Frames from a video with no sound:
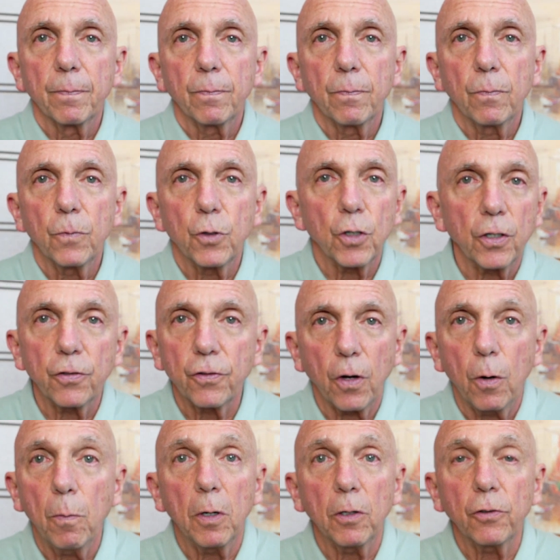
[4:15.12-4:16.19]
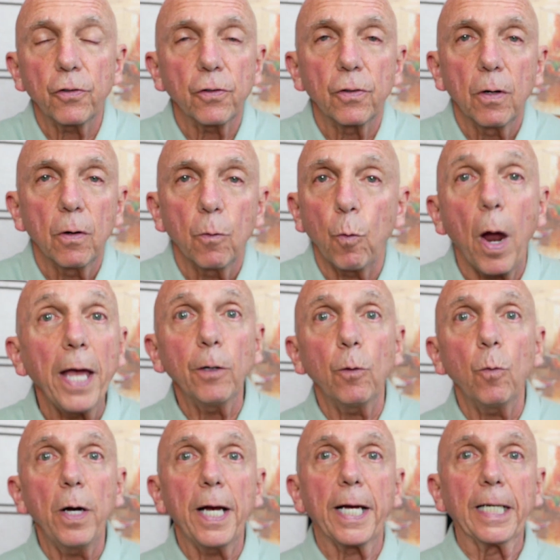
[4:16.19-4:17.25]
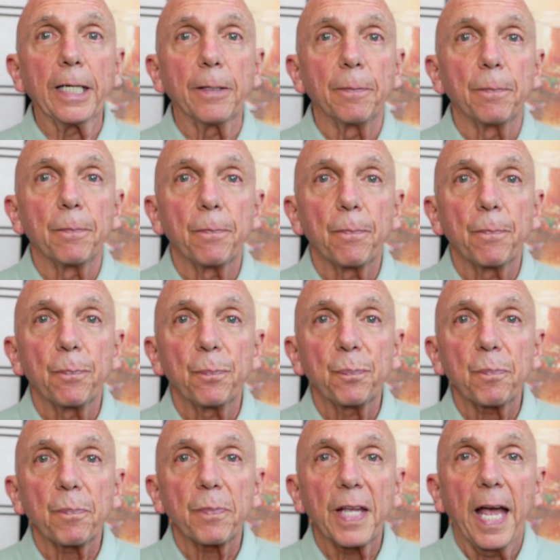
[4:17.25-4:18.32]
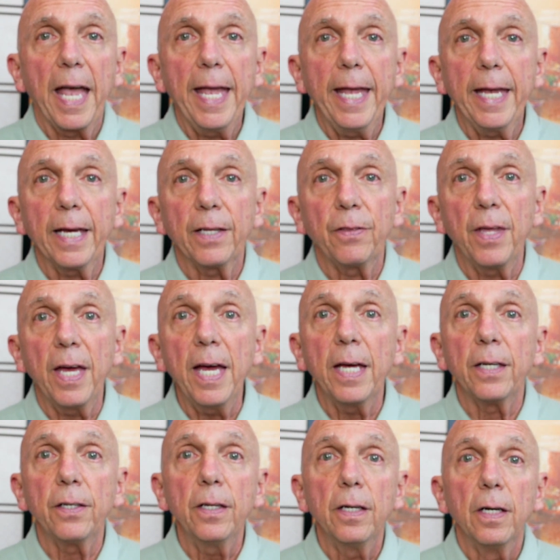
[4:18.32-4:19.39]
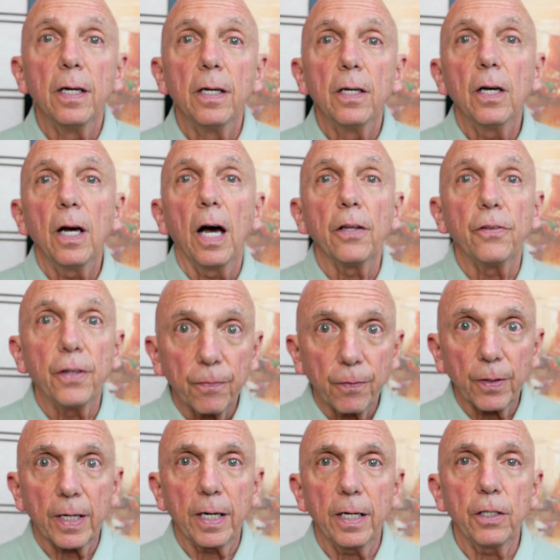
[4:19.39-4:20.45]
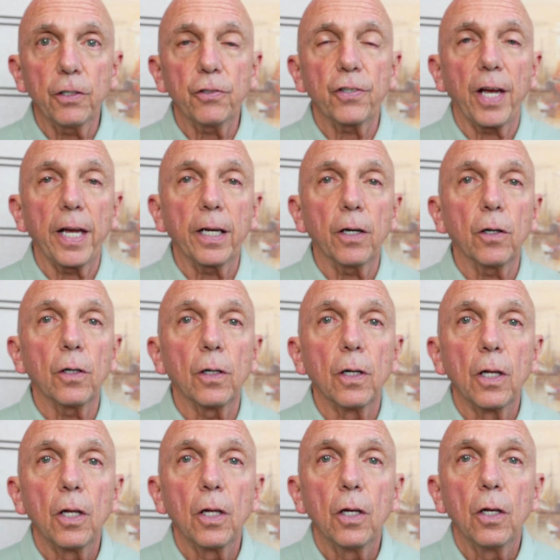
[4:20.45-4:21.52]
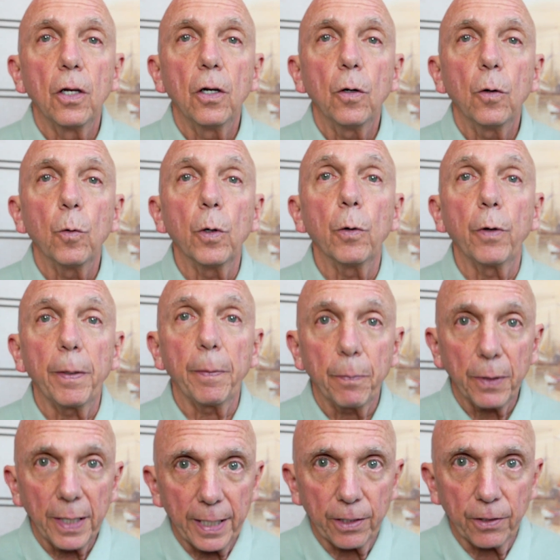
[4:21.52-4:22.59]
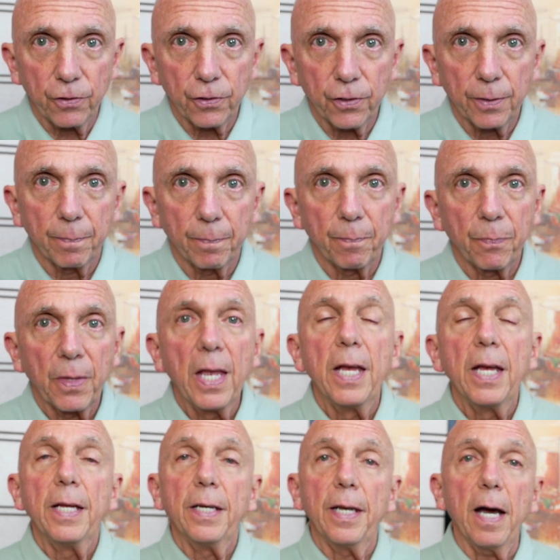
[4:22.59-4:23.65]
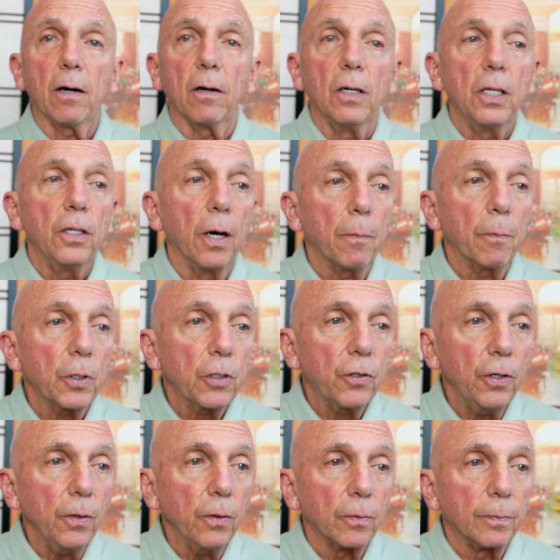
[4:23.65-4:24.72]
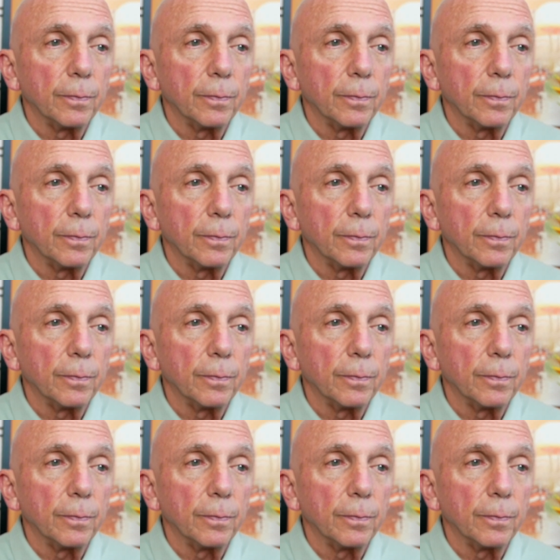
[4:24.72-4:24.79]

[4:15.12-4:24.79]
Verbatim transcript: just almost right away. And then a different kind of cycle will replace. Now, number two,